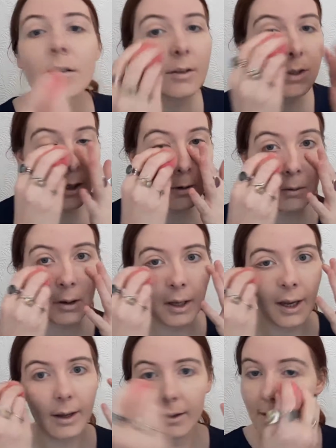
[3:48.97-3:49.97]
So
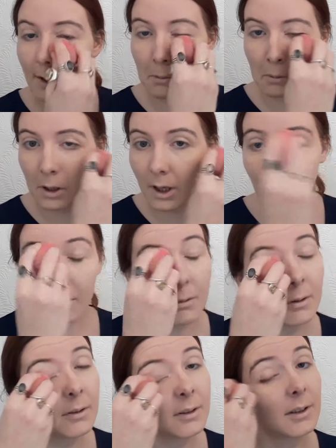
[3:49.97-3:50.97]
yeah, there we go.
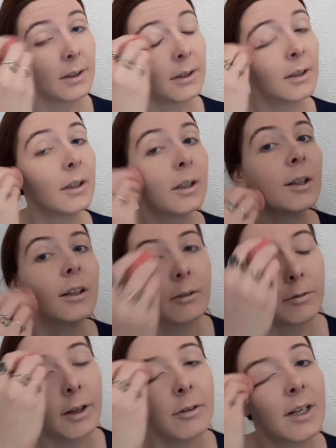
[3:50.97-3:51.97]

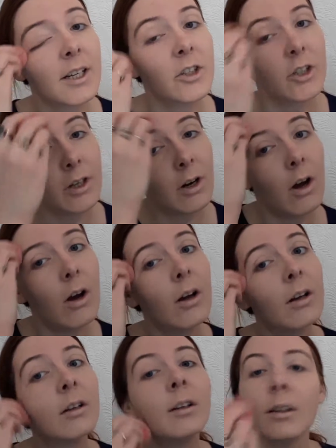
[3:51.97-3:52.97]
Foundation
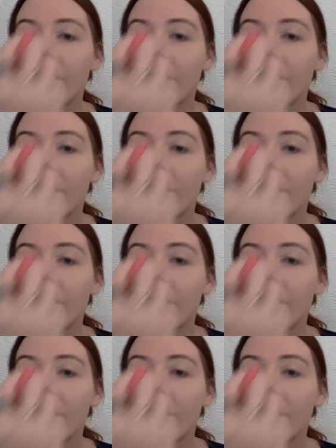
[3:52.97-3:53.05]
on.